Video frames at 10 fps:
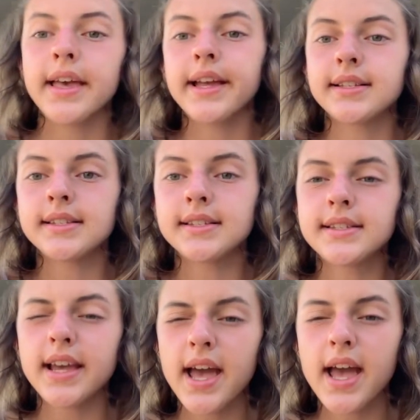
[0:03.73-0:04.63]
It's
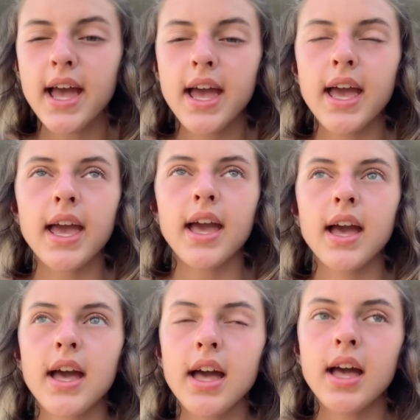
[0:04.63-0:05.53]
day
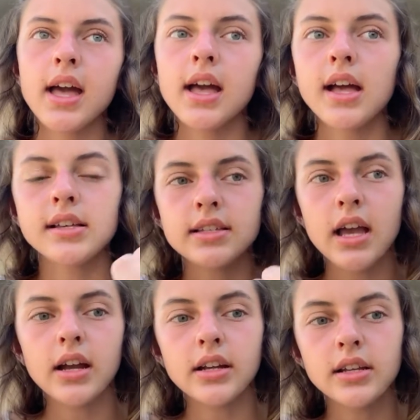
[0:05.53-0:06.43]

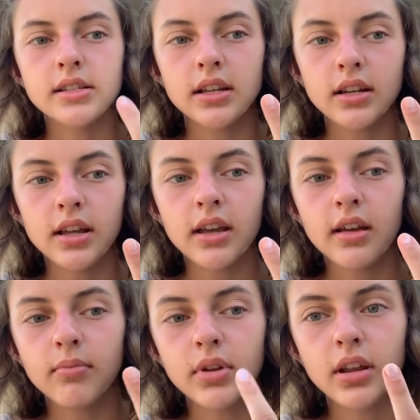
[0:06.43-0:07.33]
Saturday, Sunday,
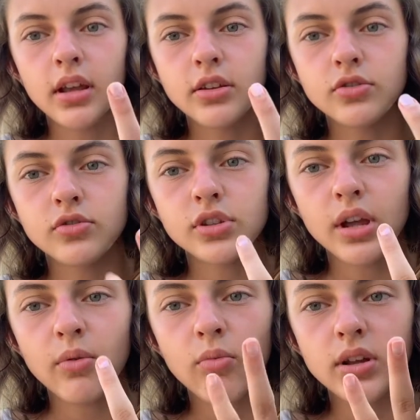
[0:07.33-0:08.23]
Monday,
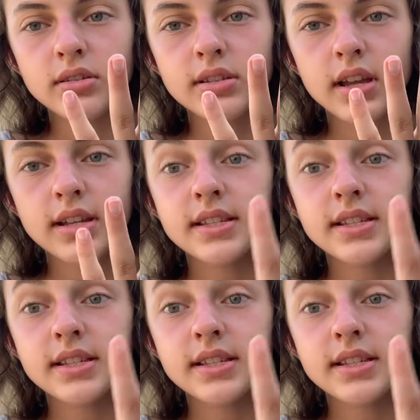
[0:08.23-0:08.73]
Tuesday, Wednesday.